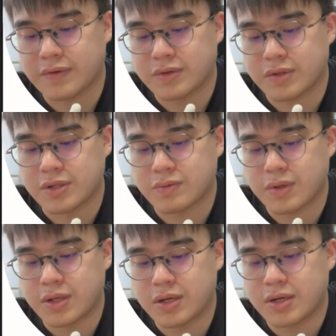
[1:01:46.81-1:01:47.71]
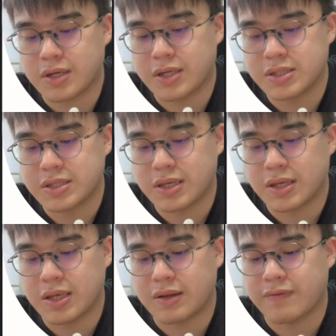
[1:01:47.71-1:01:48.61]
So this one here is
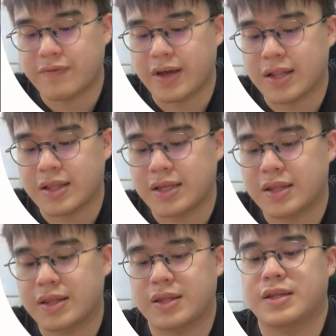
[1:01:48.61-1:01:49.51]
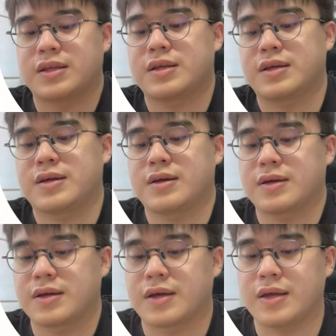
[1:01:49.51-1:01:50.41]
invalid.
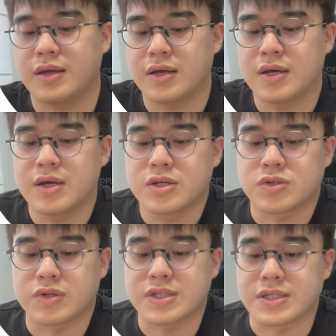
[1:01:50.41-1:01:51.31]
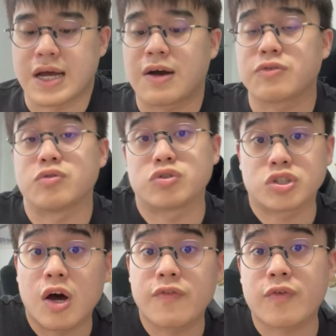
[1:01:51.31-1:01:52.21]
Okay, so this is how you
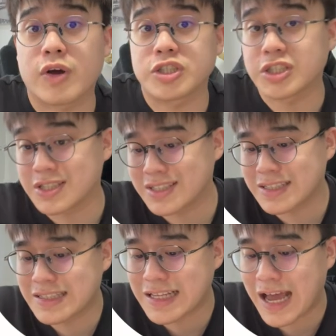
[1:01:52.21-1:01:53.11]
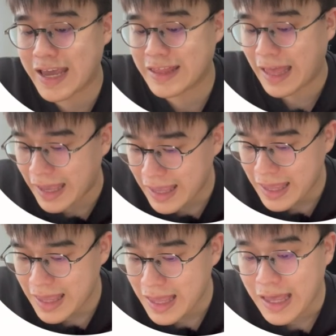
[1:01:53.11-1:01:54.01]
solve question
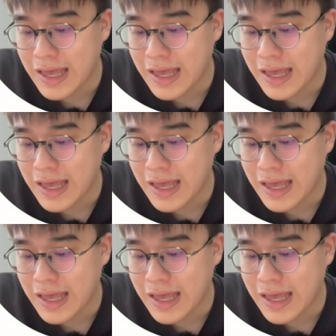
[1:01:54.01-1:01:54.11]
9a.